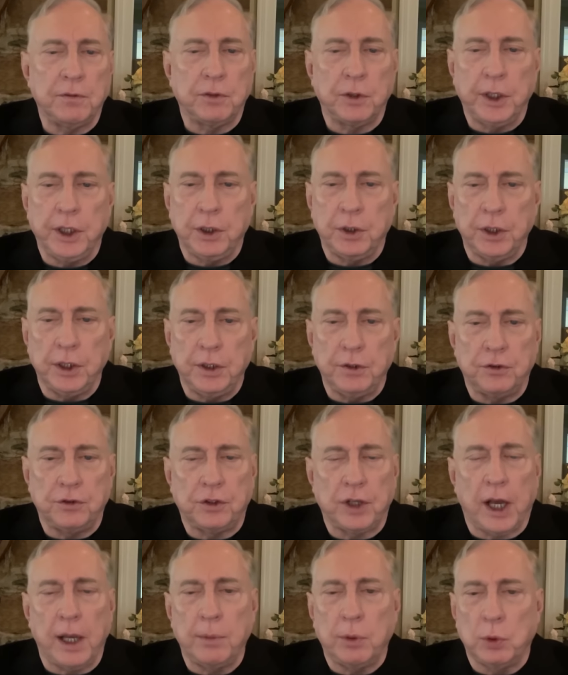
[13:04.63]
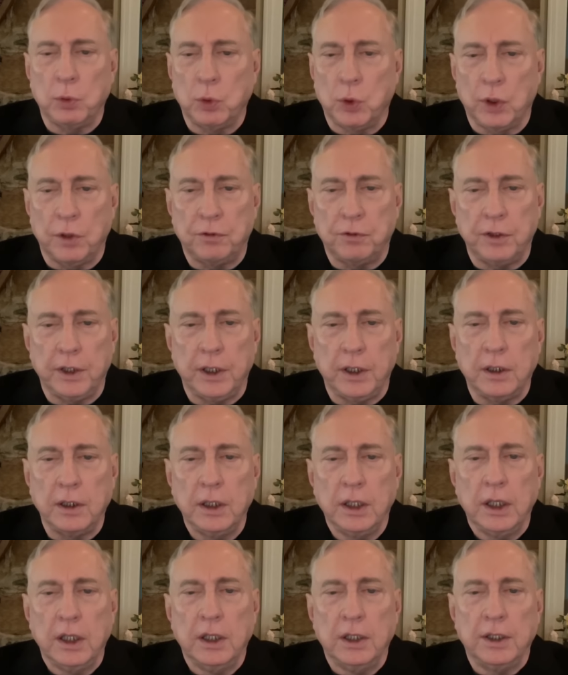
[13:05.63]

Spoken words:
They're very good at cyber warfare.